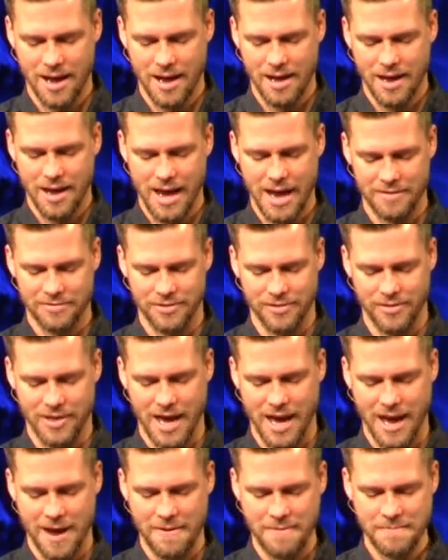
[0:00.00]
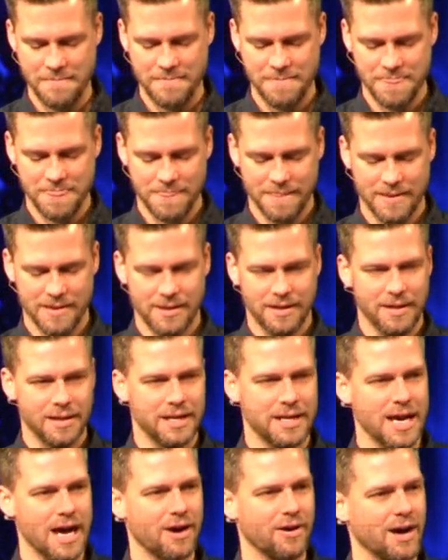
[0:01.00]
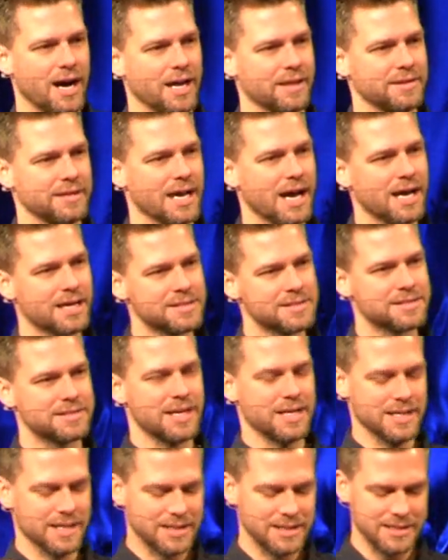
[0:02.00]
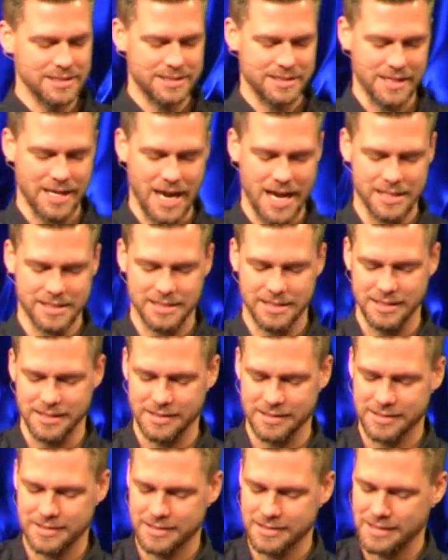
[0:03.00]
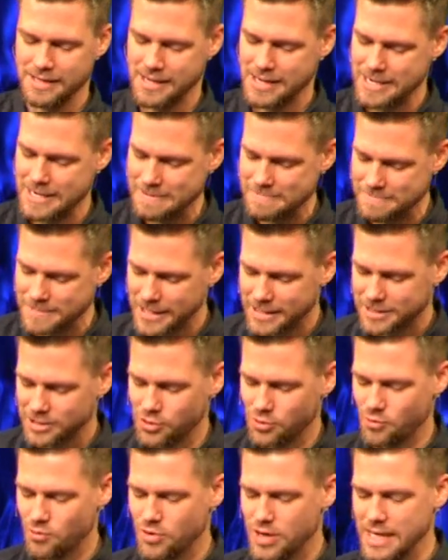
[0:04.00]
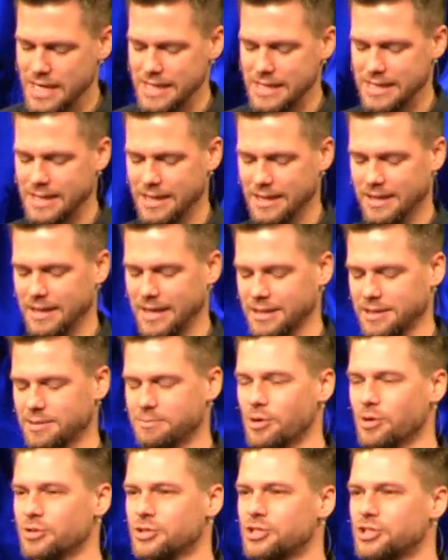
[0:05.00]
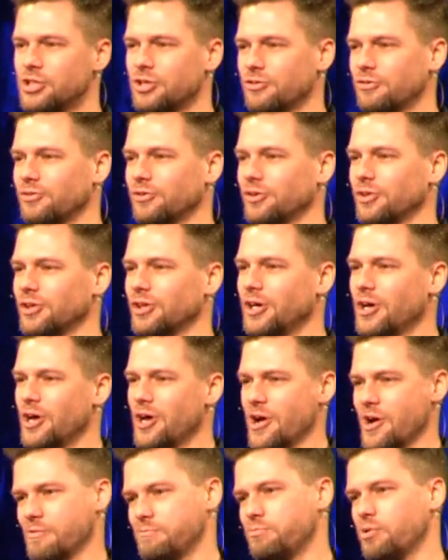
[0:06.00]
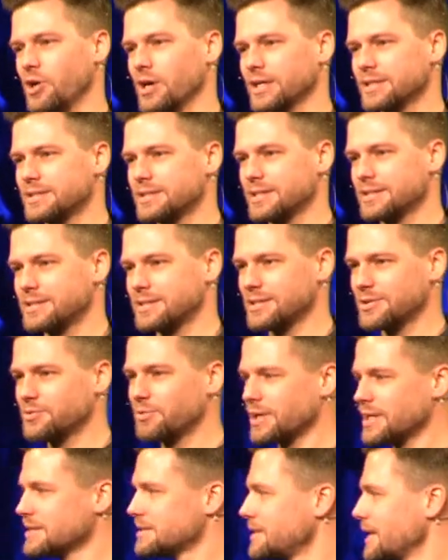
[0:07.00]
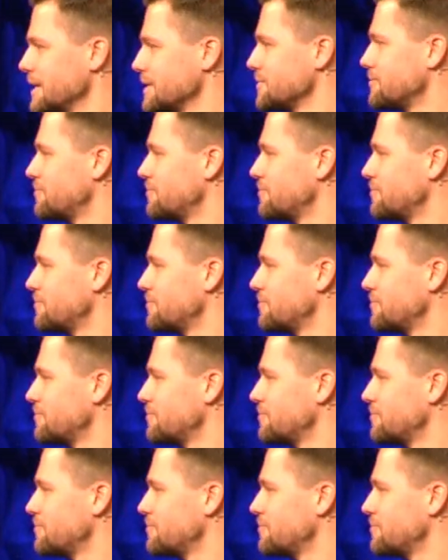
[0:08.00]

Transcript: after that. And now, on the onset, Ecclesiastes doesn't read like the most cheerful of books. This is what it says